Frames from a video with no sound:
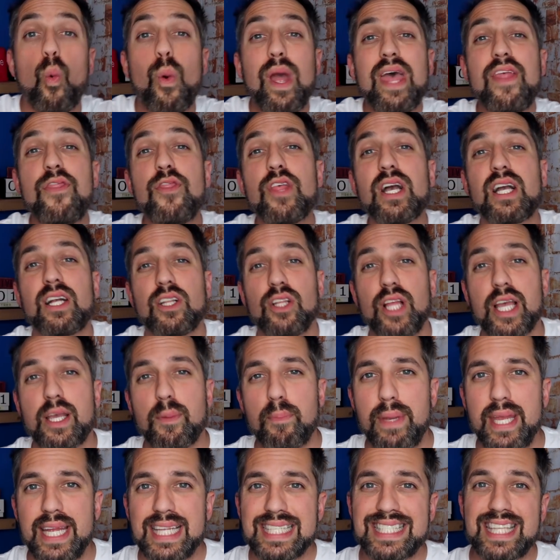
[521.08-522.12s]
Win the click
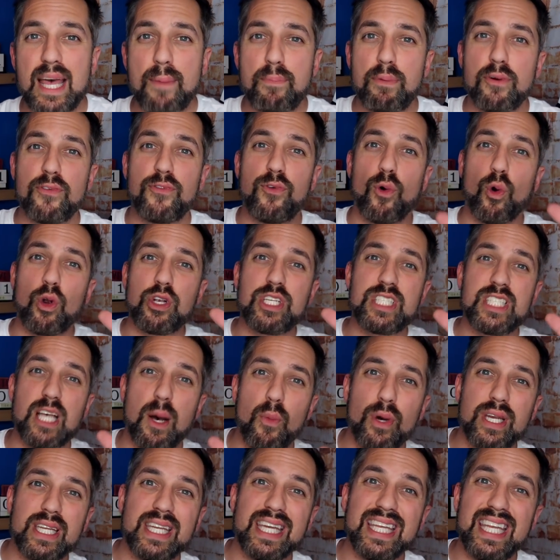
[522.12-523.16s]
means that before
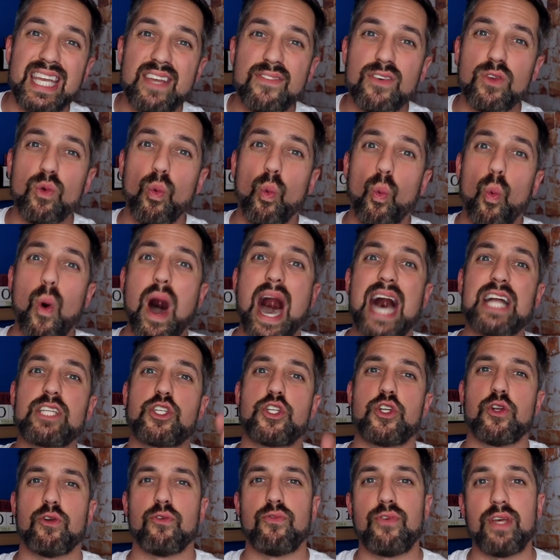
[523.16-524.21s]
someone can even
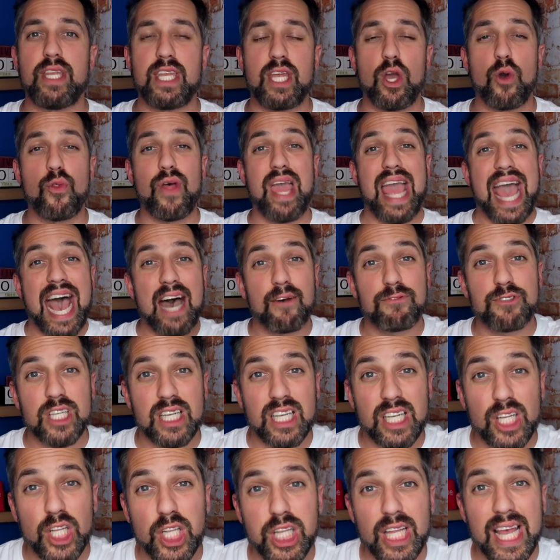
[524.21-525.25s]
watch your video, they have to
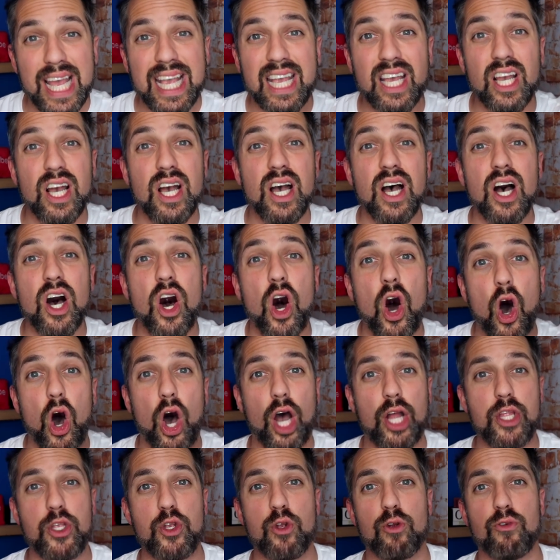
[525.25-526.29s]
click
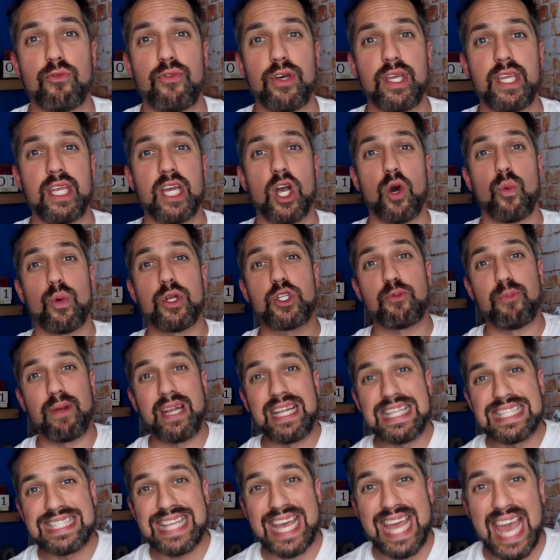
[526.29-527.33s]
on your video, which
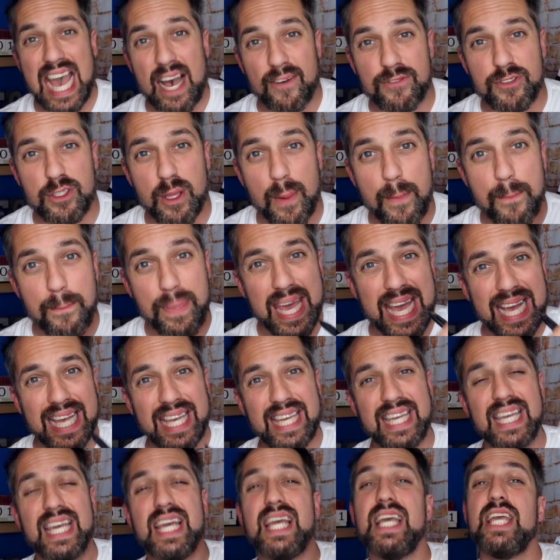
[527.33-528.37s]
means they have to
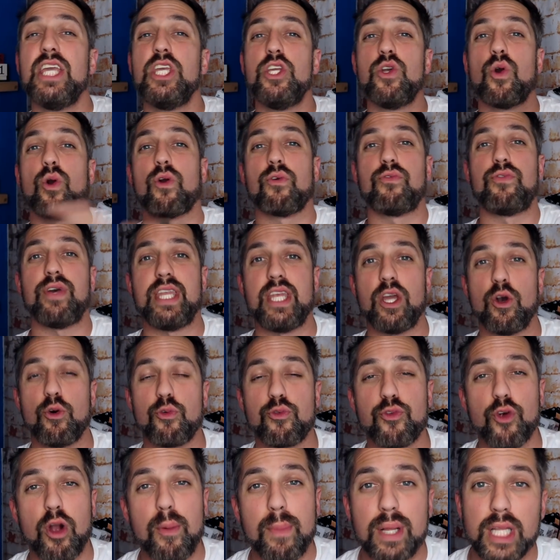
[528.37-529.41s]
pick your video
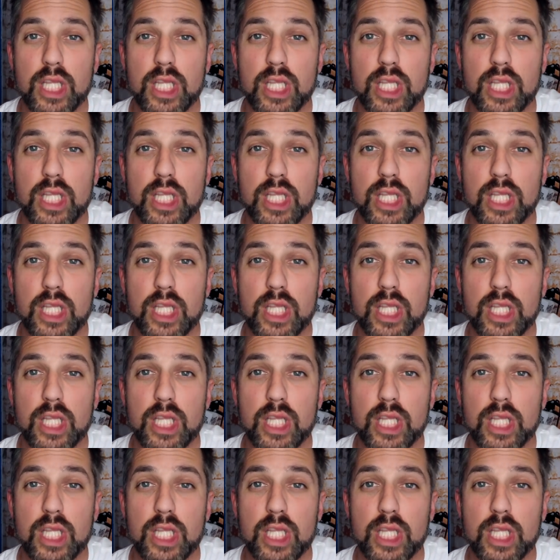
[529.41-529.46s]
from